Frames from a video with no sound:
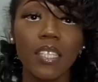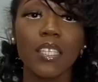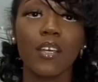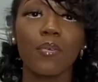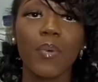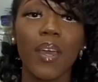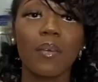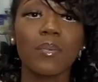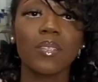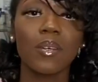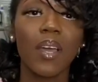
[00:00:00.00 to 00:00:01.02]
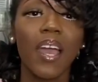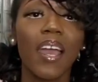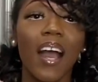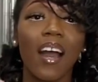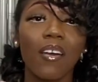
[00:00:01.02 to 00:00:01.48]
here babies, okay?
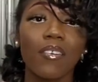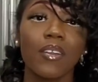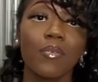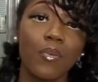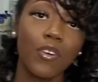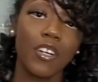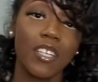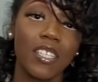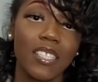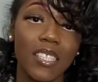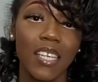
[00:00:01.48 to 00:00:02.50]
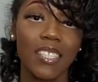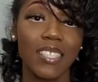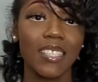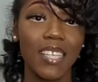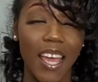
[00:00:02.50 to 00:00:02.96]
I already wore this
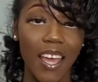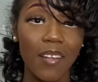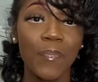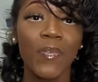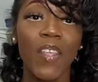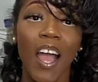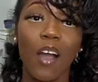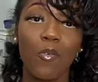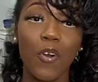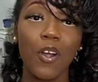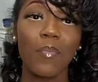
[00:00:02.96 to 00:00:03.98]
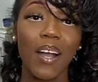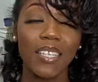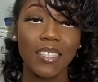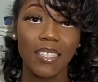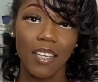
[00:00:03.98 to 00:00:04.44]
set. I wore it by
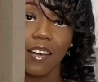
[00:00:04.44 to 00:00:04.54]
itself